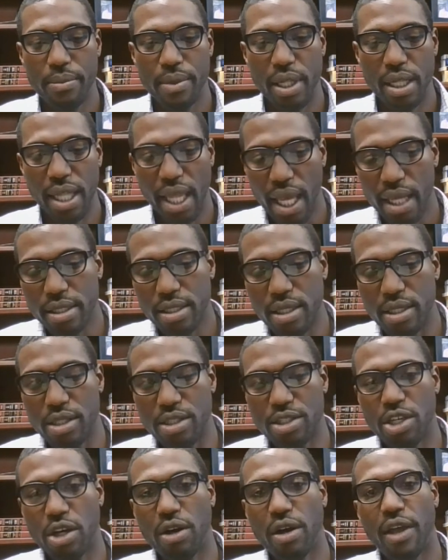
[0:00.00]
late.
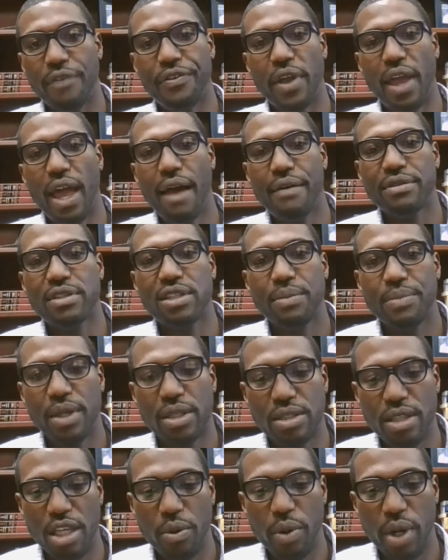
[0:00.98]
And so if you have some
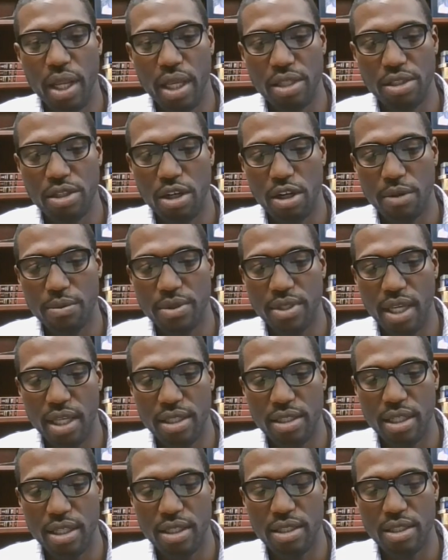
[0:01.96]
extenuating
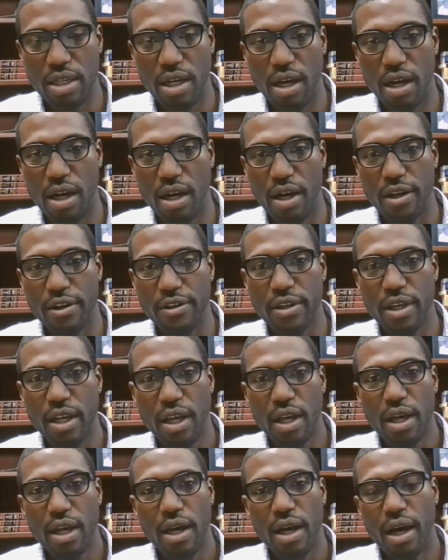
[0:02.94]
circumstances on
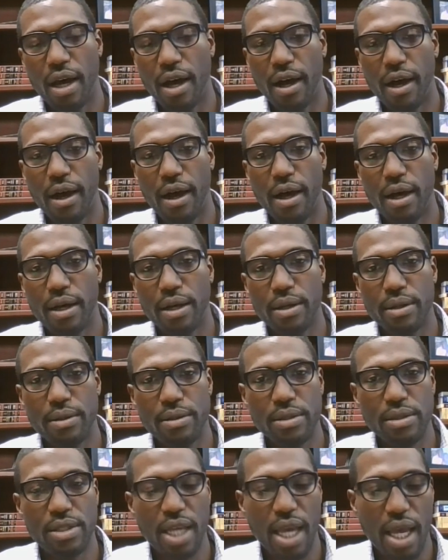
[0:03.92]

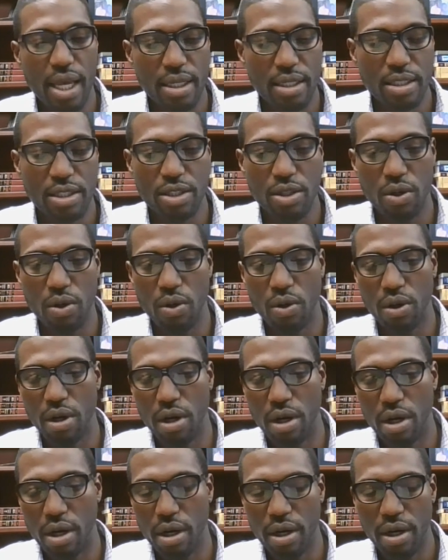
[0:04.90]
tests
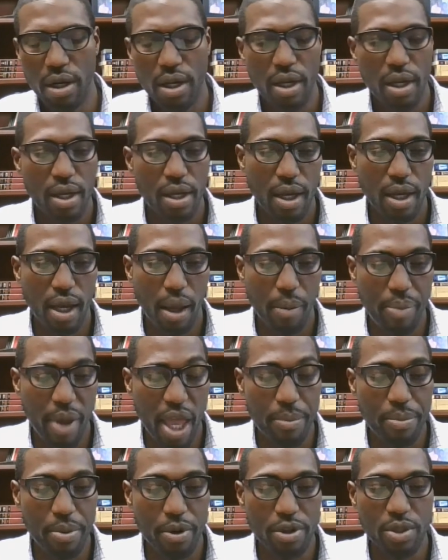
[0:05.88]
or
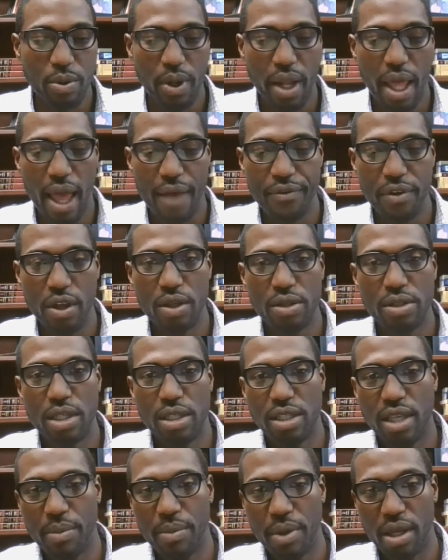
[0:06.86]
papers or what have you,
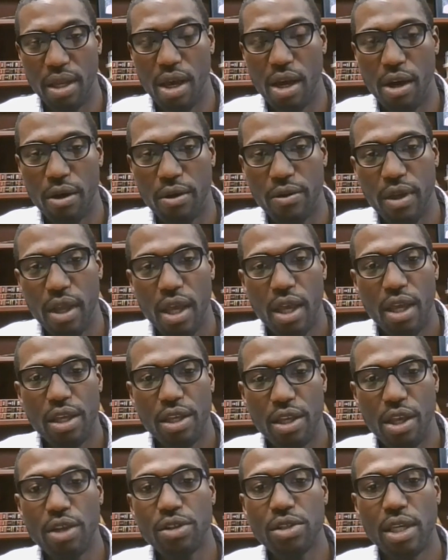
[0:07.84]
just let me know.
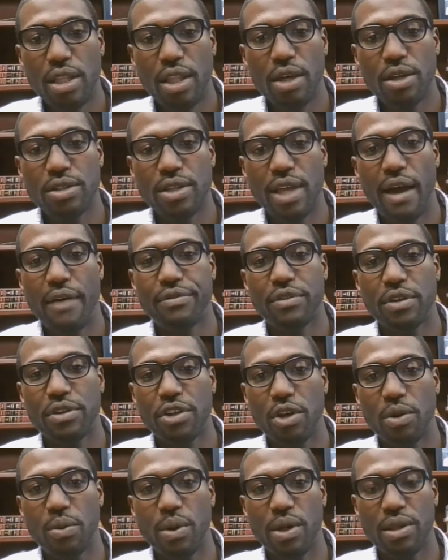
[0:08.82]
Usually those have to
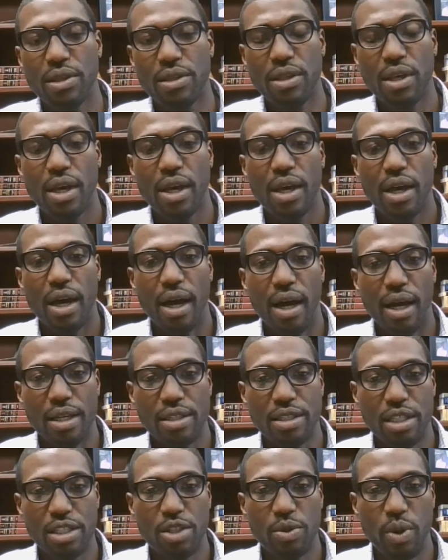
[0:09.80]
do with
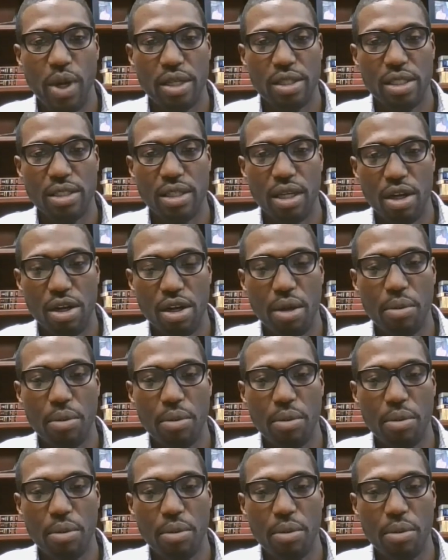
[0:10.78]
situations that are